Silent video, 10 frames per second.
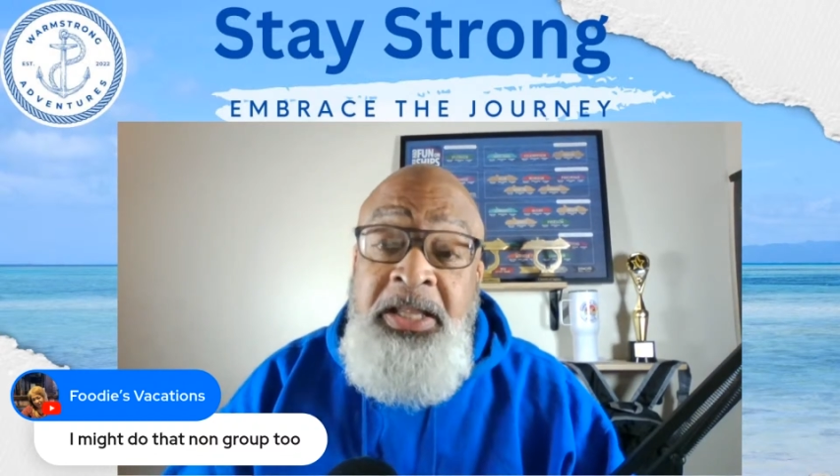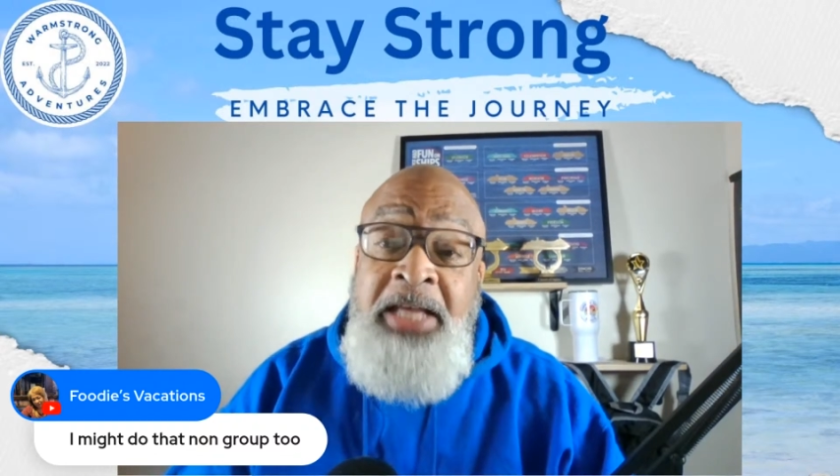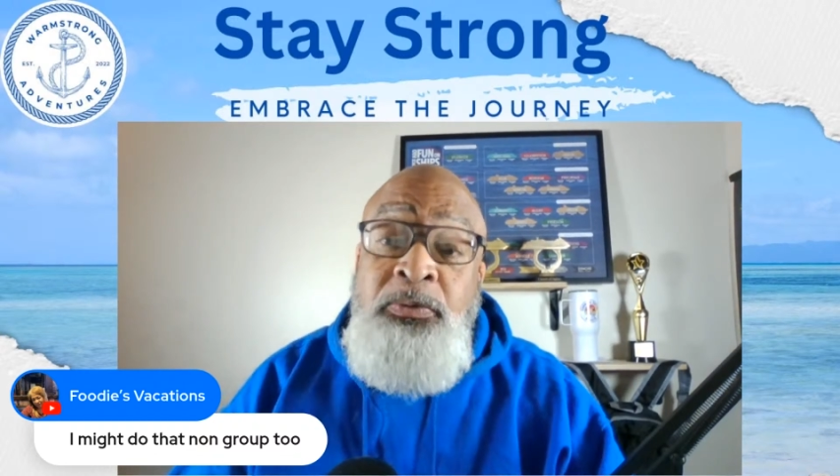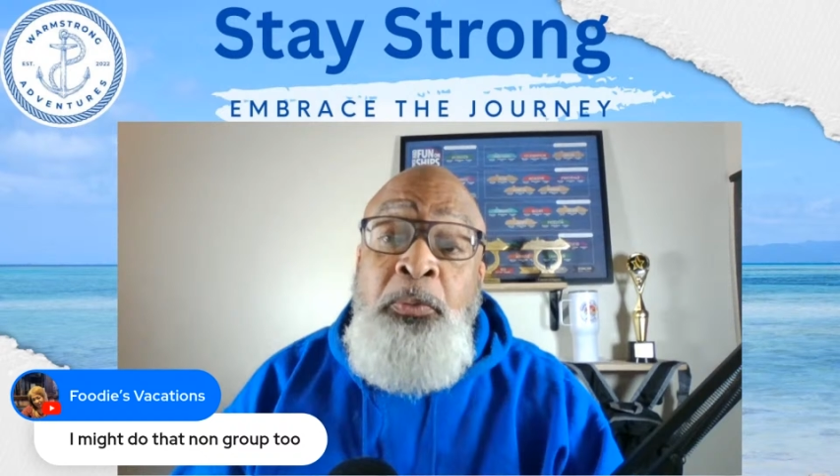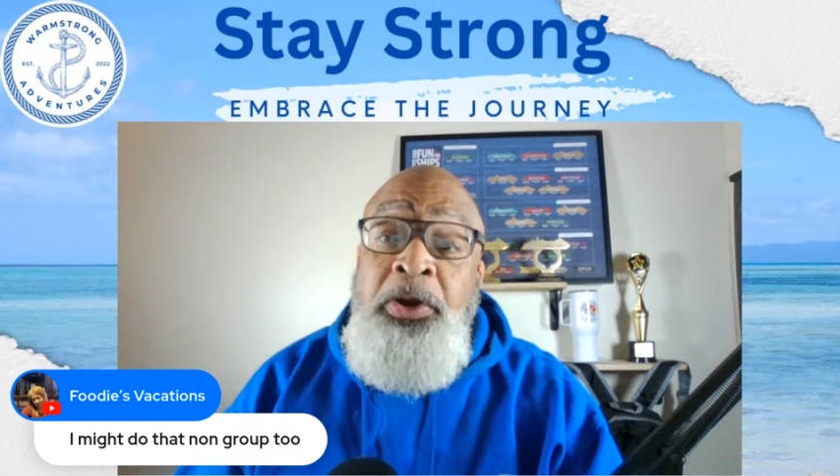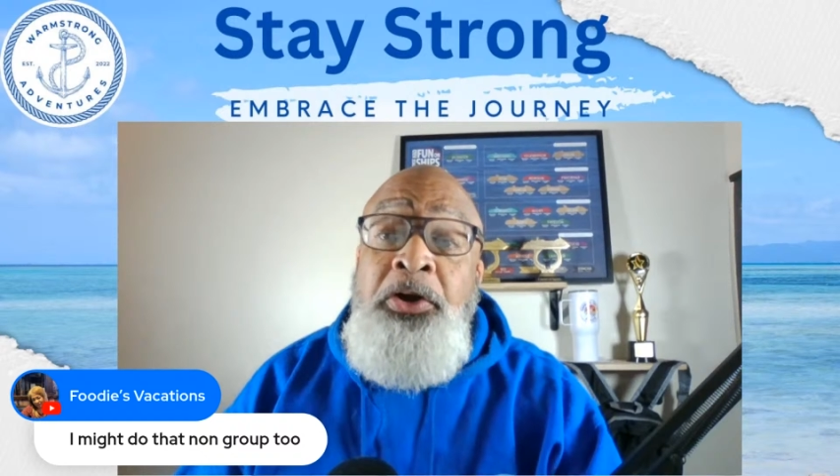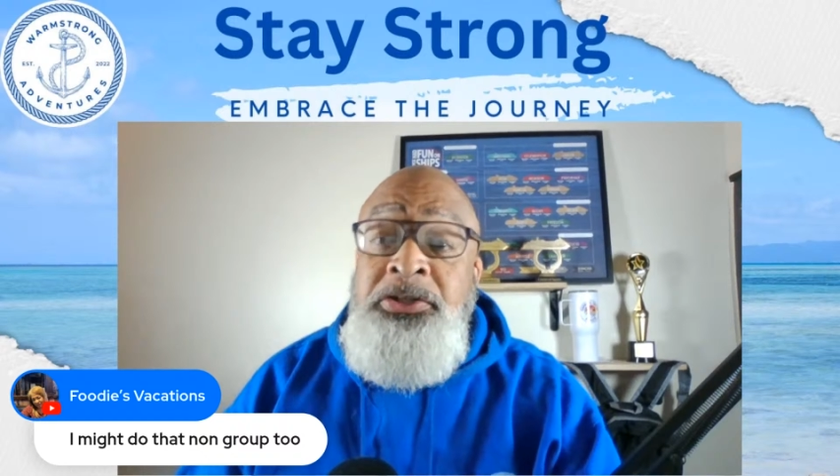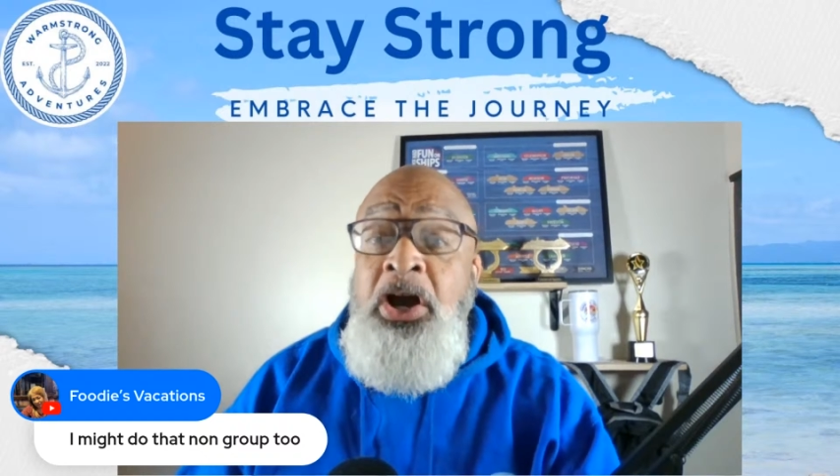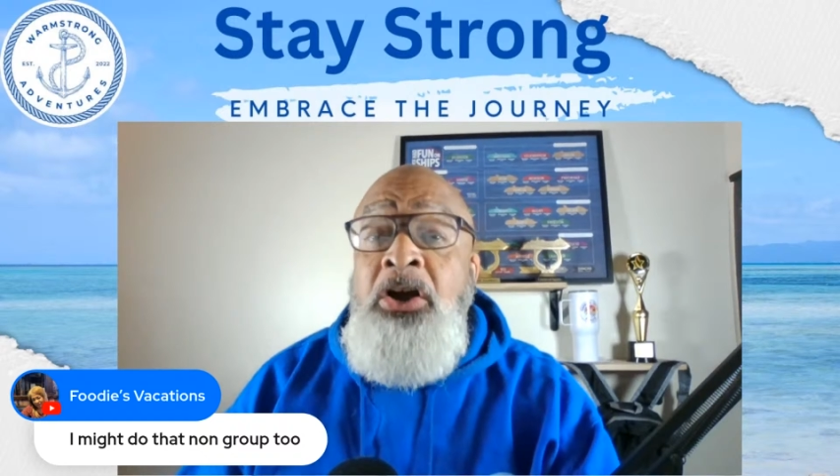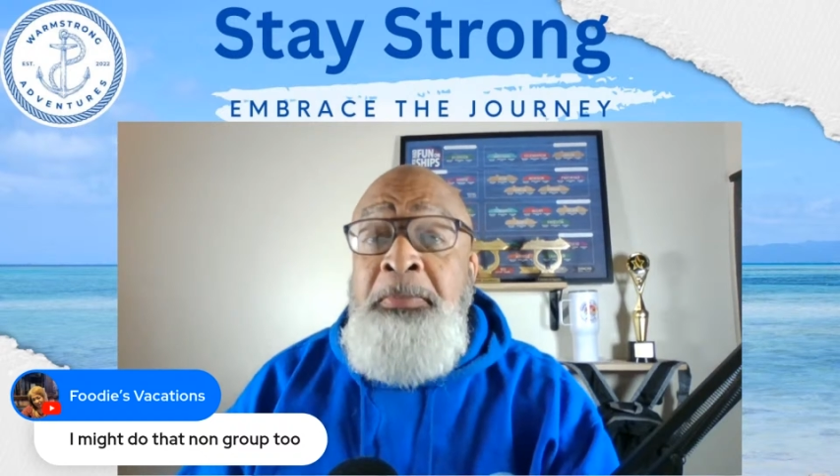that's what we're going to
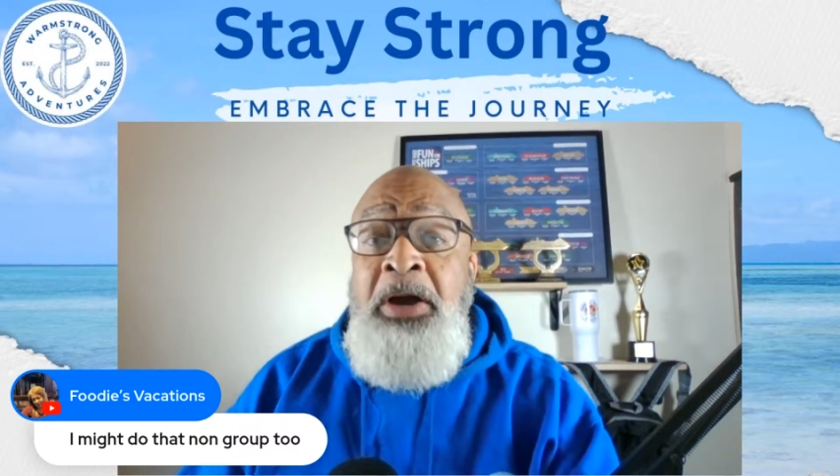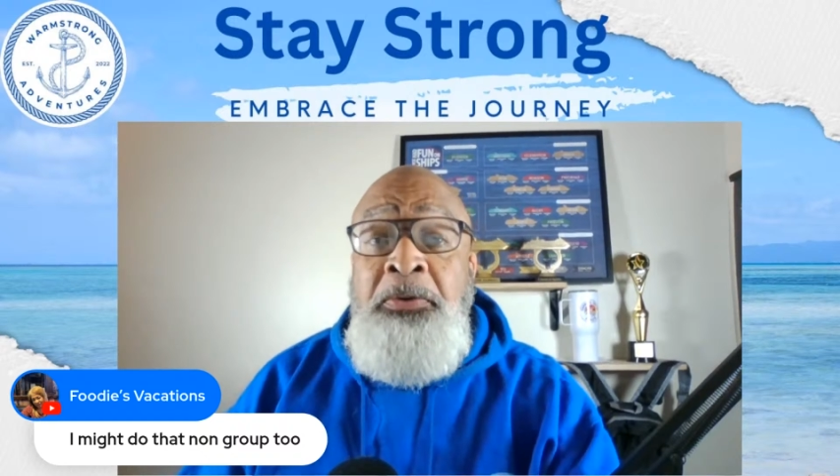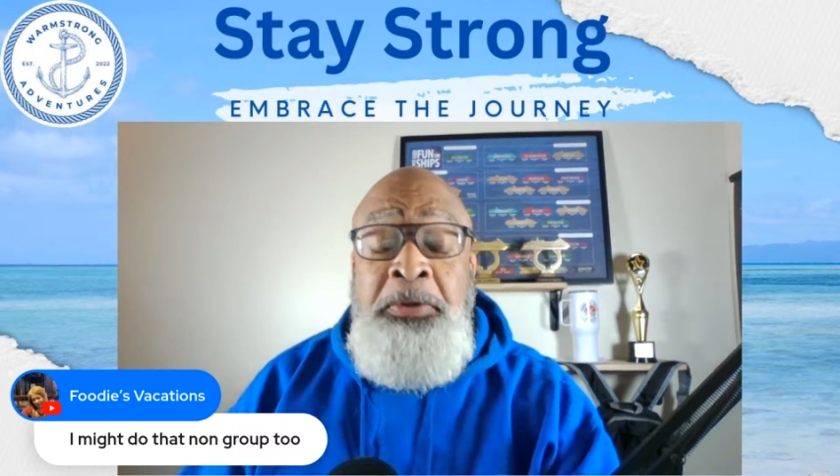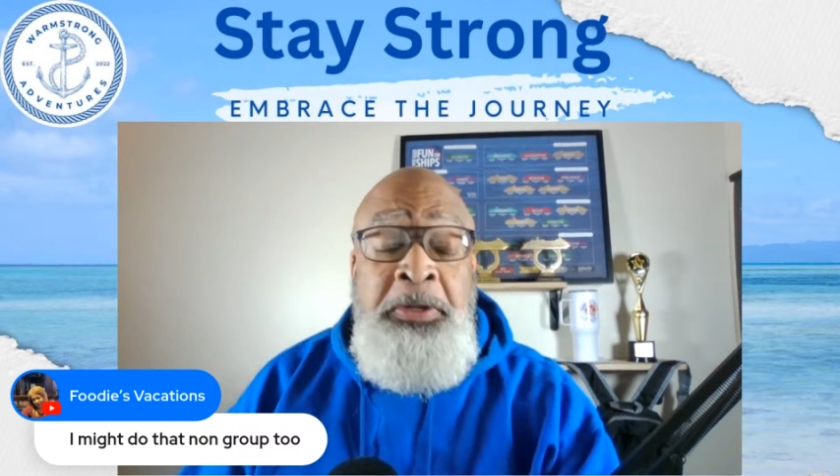talk about.